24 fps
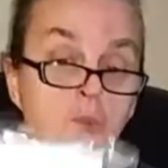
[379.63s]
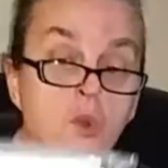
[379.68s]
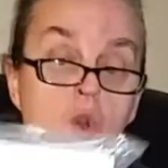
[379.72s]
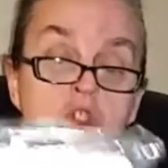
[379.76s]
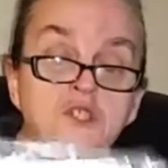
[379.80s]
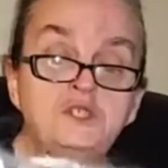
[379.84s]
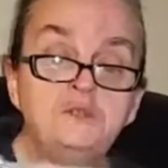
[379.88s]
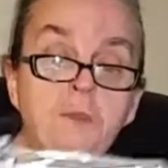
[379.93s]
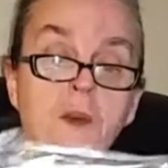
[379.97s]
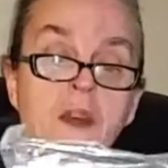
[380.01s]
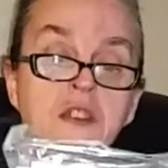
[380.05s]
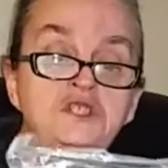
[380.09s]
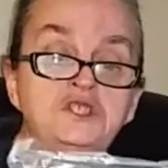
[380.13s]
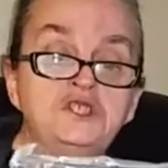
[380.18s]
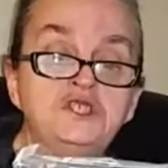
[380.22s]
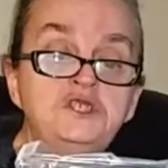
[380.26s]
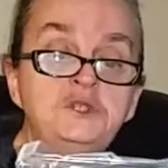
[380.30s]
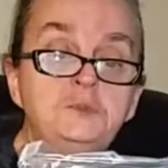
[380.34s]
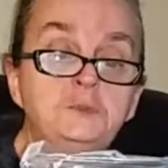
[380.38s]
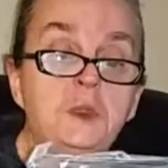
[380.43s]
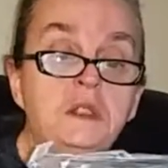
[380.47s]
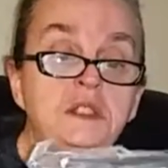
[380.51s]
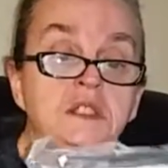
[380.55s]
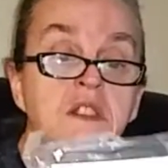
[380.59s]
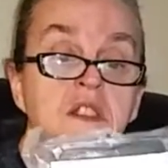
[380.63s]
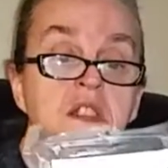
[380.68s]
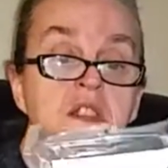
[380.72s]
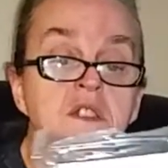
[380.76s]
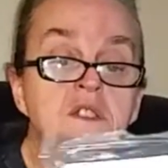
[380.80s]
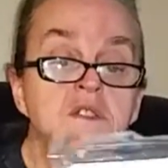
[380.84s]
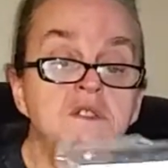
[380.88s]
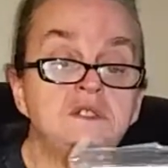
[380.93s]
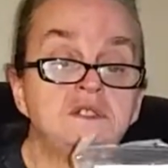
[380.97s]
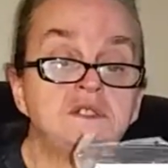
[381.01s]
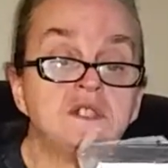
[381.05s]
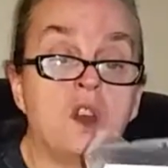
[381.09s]
More sponges, but
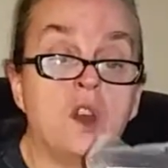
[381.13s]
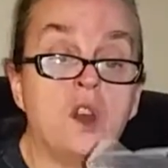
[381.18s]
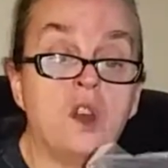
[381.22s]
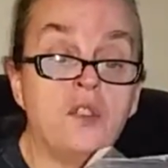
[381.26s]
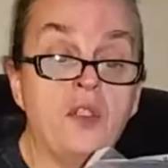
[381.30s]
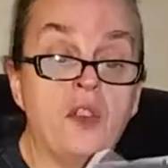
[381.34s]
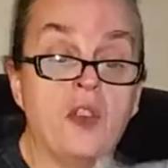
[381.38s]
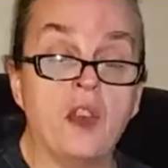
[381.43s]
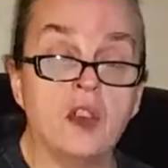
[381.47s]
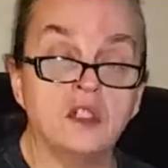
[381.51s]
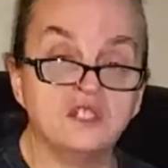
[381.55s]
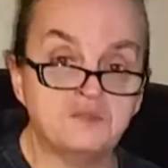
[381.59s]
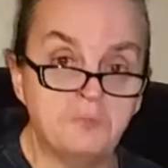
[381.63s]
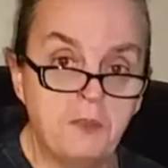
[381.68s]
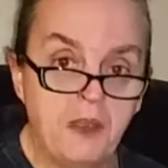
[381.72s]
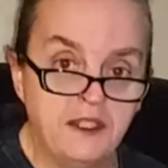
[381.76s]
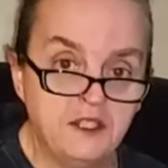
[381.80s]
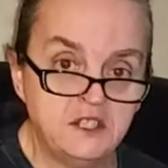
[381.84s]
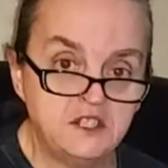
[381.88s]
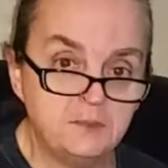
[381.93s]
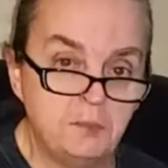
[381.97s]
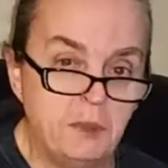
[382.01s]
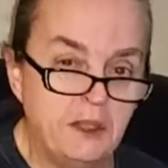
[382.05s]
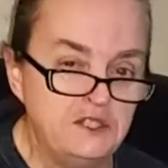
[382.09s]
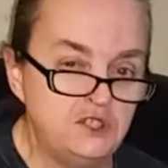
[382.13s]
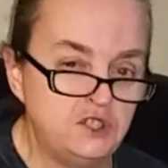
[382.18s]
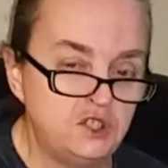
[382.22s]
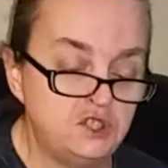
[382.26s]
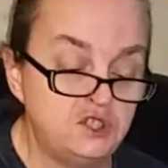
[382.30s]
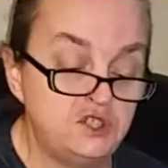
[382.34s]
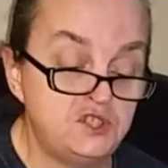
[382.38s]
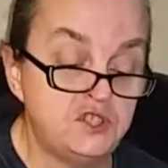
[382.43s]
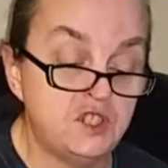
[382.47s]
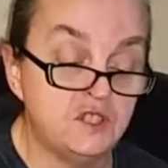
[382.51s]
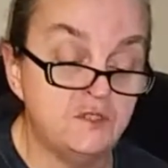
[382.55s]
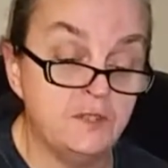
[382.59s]
these are the cosmetic
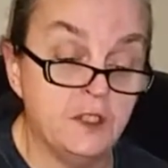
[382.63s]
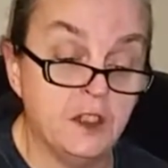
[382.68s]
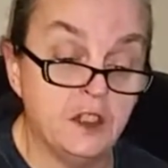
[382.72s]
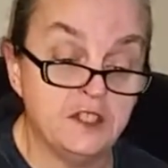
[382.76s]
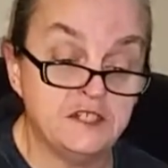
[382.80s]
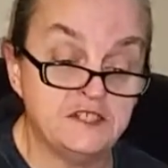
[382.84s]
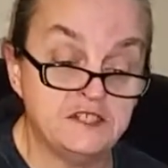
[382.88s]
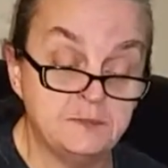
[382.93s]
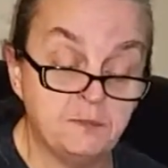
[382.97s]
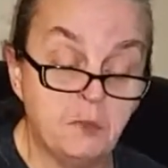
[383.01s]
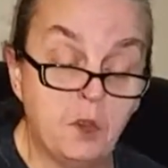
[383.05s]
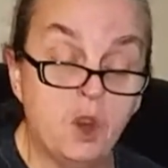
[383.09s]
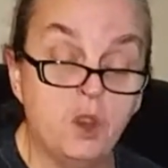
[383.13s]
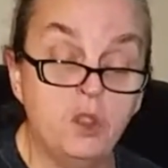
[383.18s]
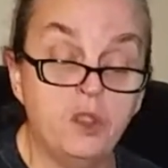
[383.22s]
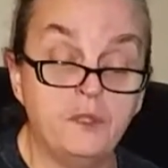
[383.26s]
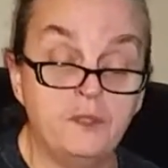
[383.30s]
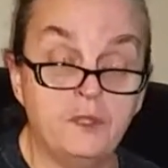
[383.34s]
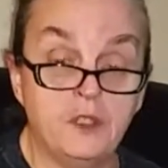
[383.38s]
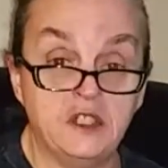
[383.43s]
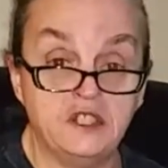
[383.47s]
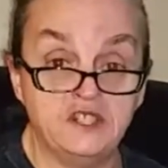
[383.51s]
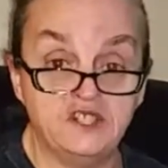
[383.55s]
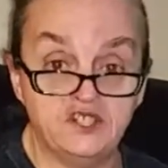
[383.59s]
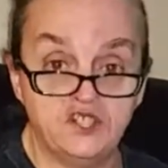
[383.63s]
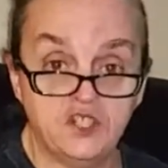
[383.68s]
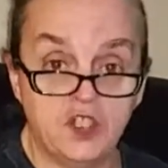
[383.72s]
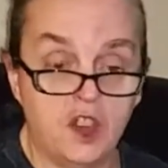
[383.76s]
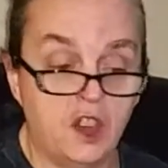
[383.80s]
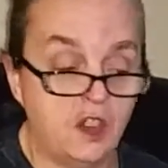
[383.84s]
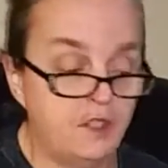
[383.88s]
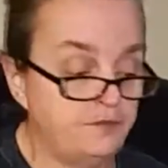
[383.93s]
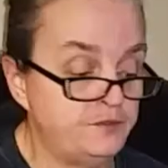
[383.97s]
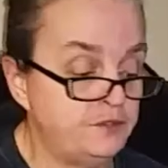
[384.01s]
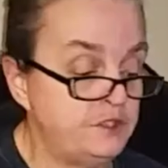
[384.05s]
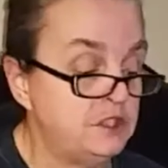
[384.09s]
sponges. They're very small, they're very
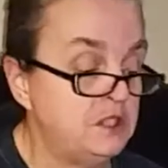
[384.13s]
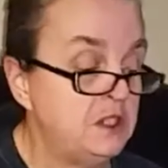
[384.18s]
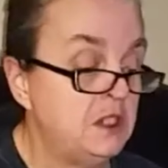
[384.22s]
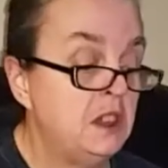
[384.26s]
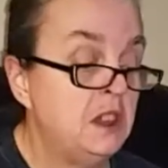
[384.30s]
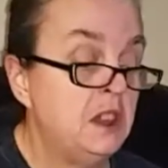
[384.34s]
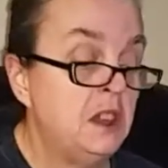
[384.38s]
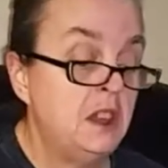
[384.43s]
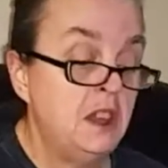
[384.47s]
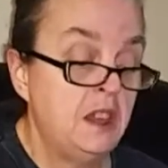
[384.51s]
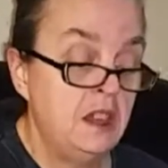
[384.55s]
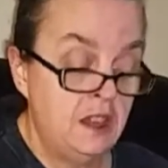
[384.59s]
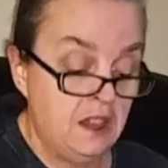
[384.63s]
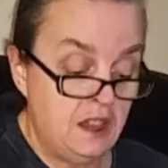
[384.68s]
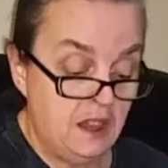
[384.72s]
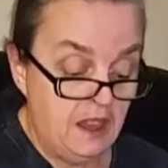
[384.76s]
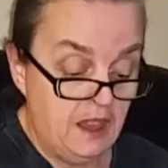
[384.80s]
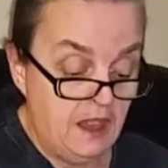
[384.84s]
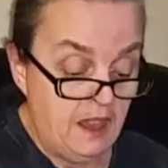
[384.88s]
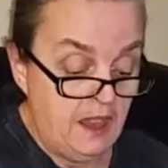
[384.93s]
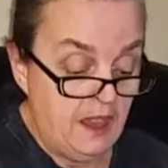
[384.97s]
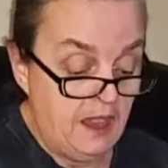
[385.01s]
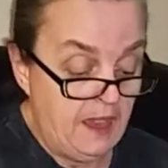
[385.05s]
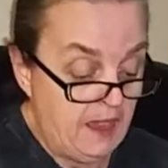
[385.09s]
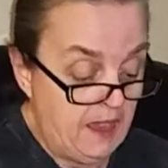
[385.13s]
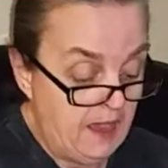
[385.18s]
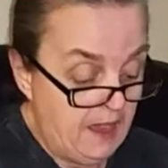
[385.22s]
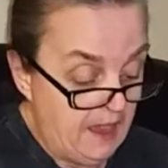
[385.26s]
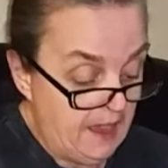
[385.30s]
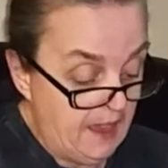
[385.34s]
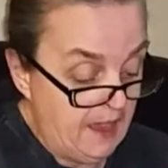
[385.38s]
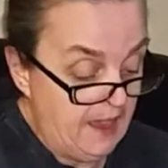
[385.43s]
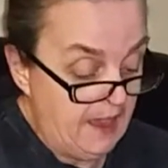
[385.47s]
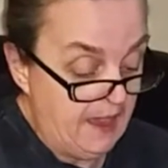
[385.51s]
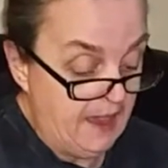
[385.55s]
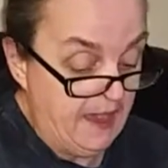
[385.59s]
soft.
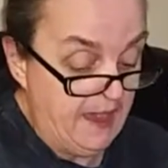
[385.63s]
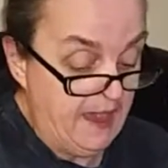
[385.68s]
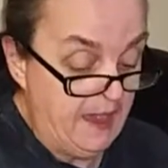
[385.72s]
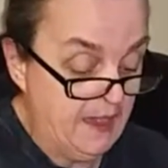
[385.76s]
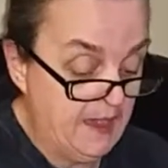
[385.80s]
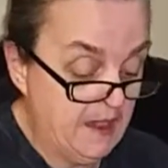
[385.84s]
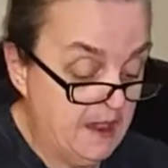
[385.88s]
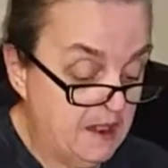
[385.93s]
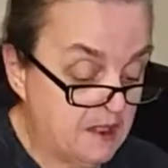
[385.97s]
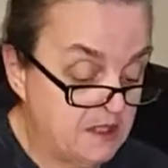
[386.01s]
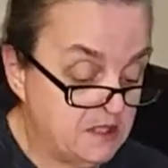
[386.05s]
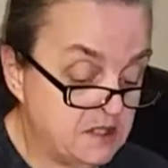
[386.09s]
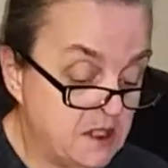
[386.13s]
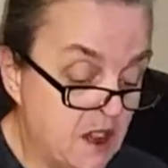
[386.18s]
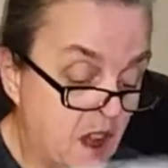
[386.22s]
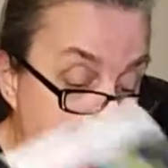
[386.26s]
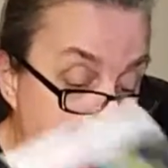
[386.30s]
And